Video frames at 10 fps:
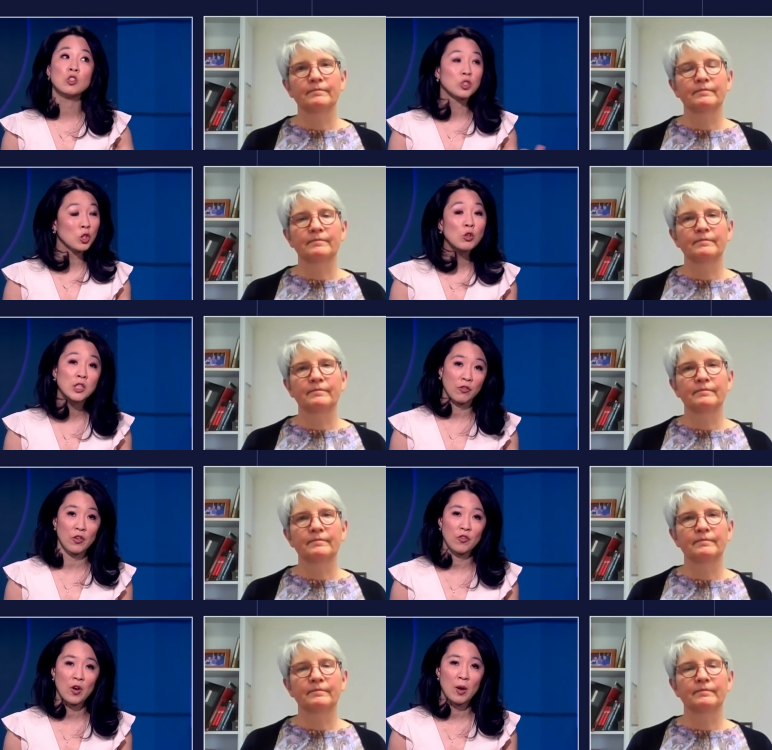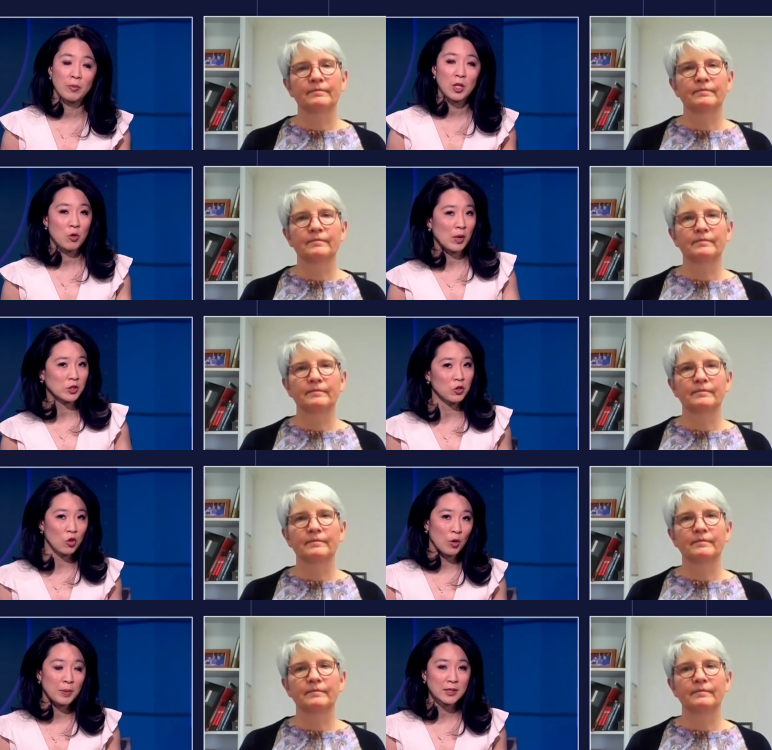Speaker 1: so different from the US and
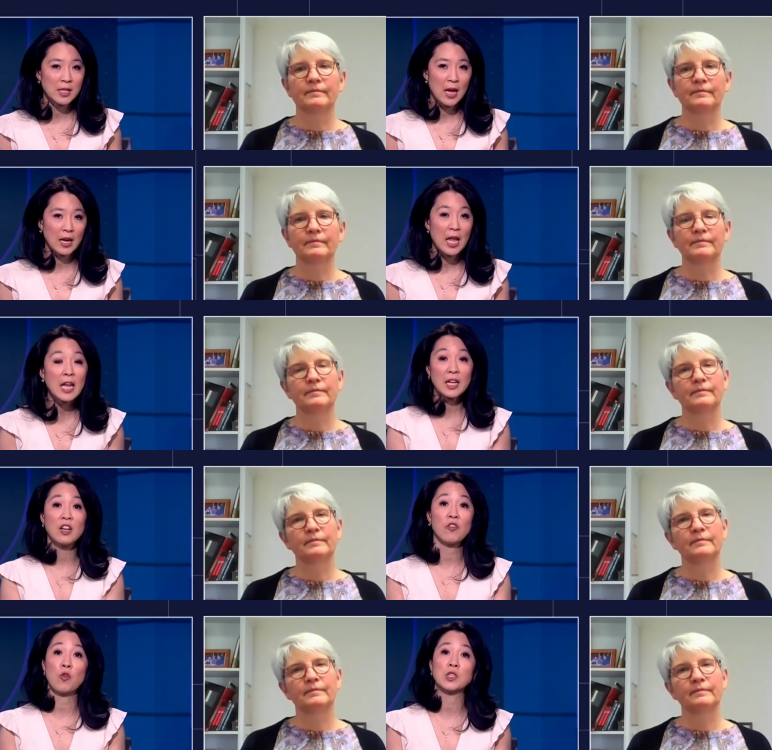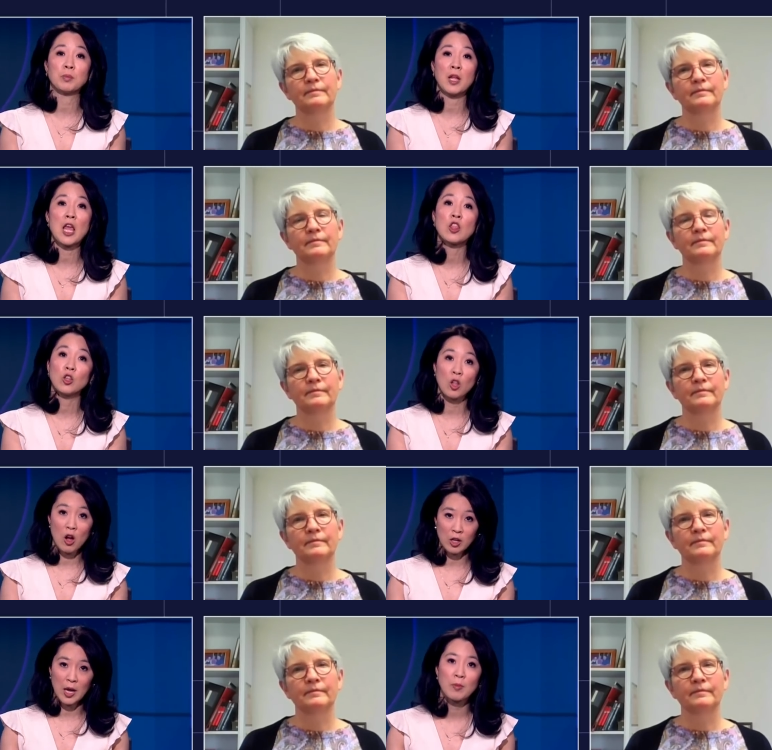Europe is that it can afford to play the
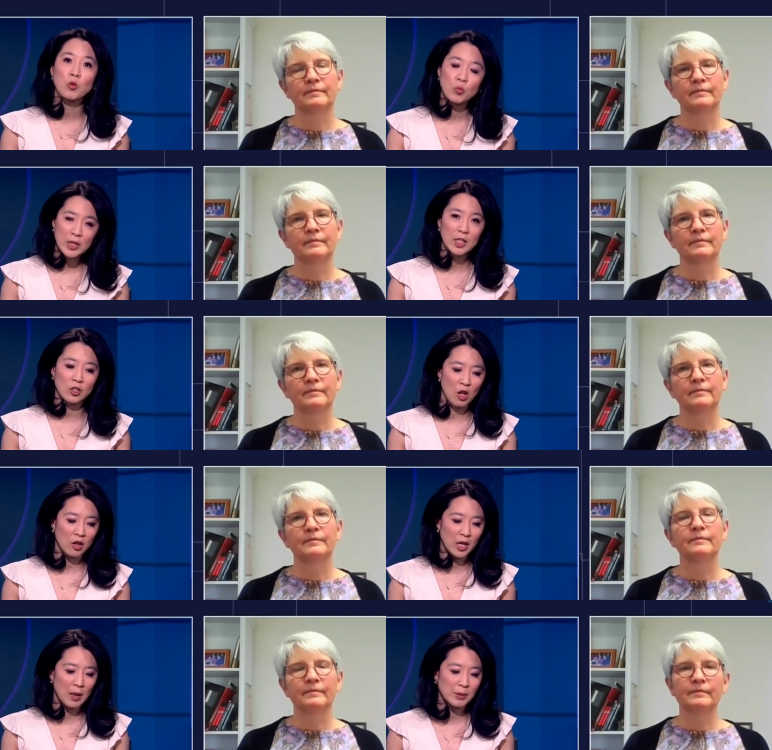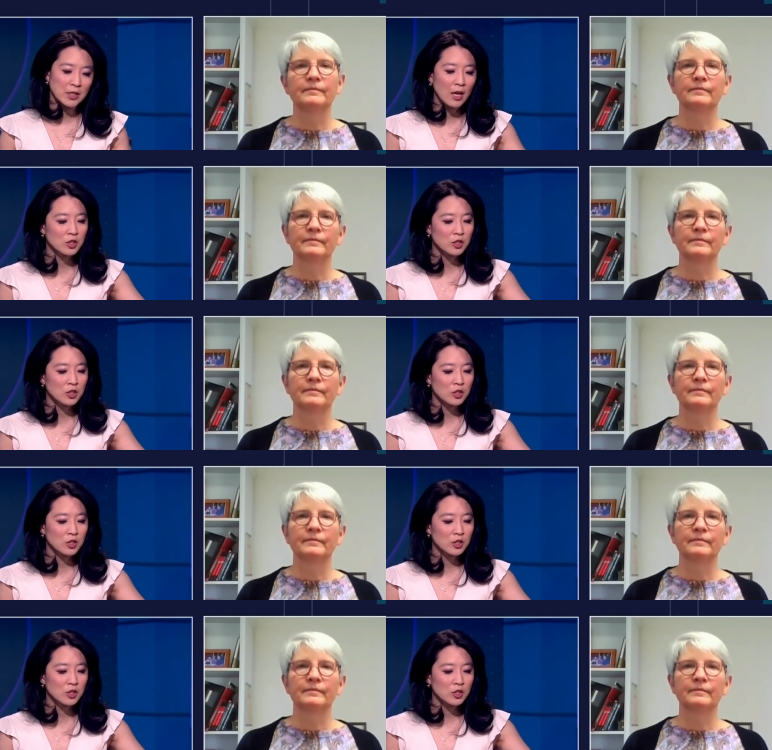long game, the really long game. It's got